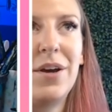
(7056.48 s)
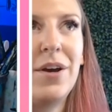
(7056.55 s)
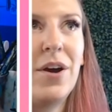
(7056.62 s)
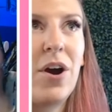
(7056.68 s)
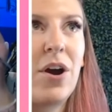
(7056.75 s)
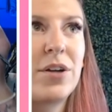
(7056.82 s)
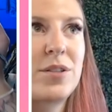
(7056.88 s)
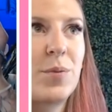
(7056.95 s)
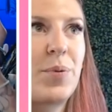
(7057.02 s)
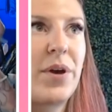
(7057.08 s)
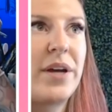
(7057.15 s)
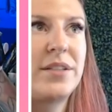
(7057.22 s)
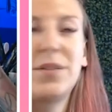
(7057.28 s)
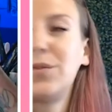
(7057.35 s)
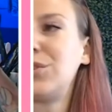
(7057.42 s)
art
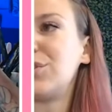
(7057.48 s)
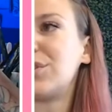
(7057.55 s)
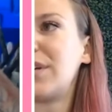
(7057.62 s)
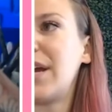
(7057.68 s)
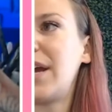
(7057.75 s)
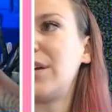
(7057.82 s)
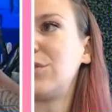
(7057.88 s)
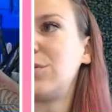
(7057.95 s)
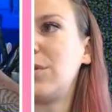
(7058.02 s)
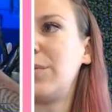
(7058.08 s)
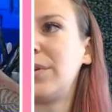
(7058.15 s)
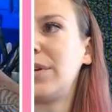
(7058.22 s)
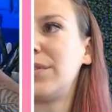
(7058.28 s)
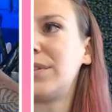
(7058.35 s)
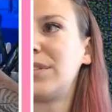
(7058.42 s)
supplies if it's just casual,
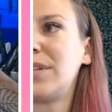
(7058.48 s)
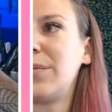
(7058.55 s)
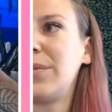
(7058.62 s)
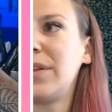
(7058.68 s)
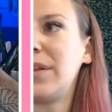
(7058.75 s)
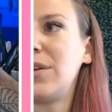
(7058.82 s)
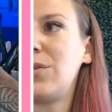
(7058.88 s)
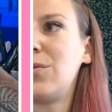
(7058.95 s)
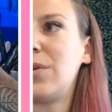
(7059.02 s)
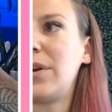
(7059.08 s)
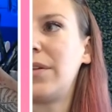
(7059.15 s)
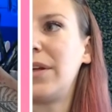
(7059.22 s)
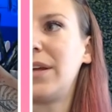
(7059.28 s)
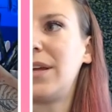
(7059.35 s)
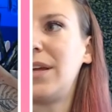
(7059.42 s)
but if it's something that you want
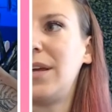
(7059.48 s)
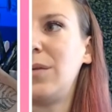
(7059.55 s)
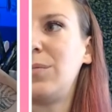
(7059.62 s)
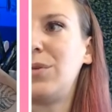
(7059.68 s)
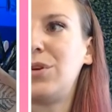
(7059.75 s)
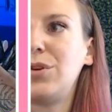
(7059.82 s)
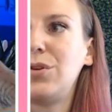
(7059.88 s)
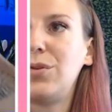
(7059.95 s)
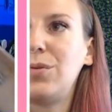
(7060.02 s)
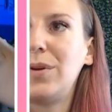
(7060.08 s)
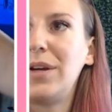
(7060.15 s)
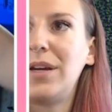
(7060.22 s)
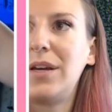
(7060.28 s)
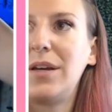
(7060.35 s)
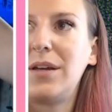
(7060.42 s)
to, like, keep
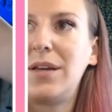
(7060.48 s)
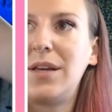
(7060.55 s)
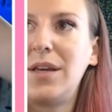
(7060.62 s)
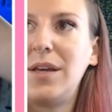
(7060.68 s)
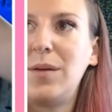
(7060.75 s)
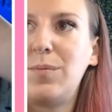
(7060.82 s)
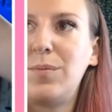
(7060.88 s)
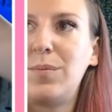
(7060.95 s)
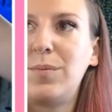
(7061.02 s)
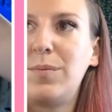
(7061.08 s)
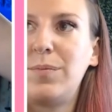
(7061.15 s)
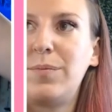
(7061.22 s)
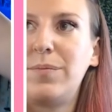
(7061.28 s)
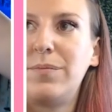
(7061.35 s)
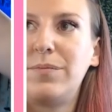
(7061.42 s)
doing
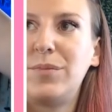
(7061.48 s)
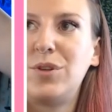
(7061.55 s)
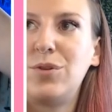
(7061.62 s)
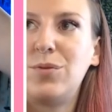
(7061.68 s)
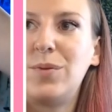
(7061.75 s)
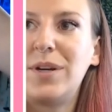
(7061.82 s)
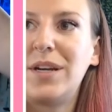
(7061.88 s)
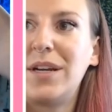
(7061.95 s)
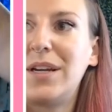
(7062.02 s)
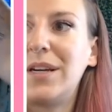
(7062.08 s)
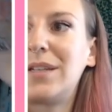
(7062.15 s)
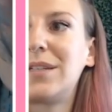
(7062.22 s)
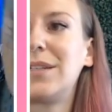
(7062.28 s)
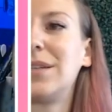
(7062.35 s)
it.